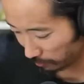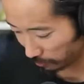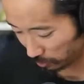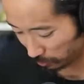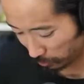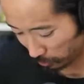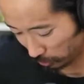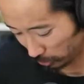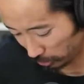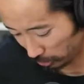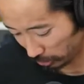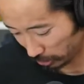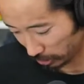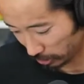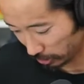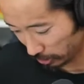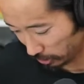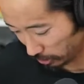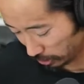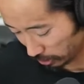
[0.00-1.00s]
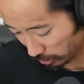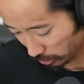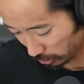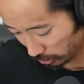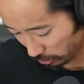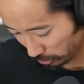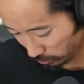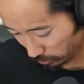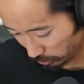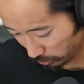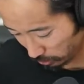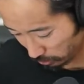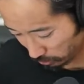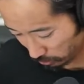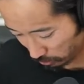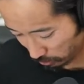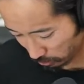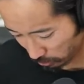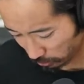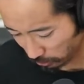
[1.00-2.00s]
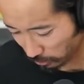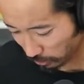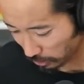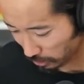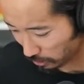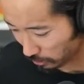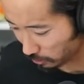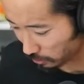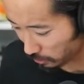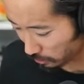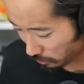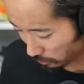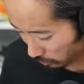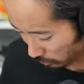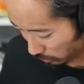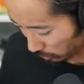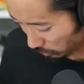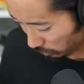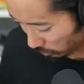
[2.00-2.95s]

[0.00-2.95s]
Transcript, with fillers: think I'm supposed to share these tech sheets with you, although I think this is